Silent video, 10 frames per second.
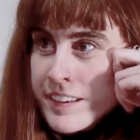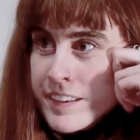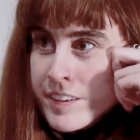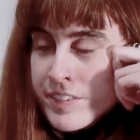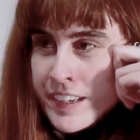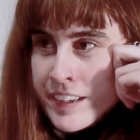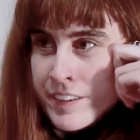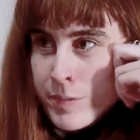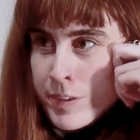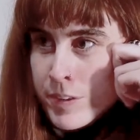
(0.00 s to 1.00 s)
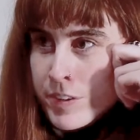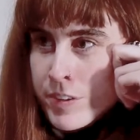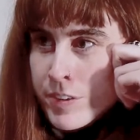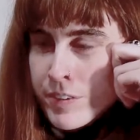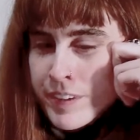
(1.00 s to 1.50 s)
deflect from it, or
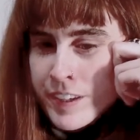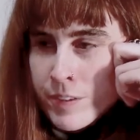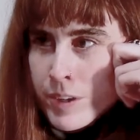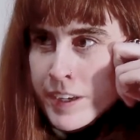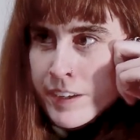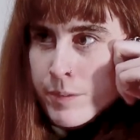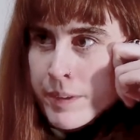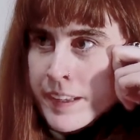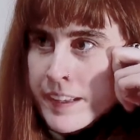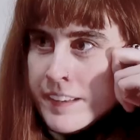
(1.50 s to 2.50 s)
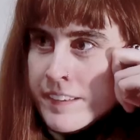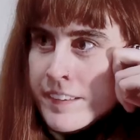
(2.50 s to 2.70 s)
do, you know, write in a way that's...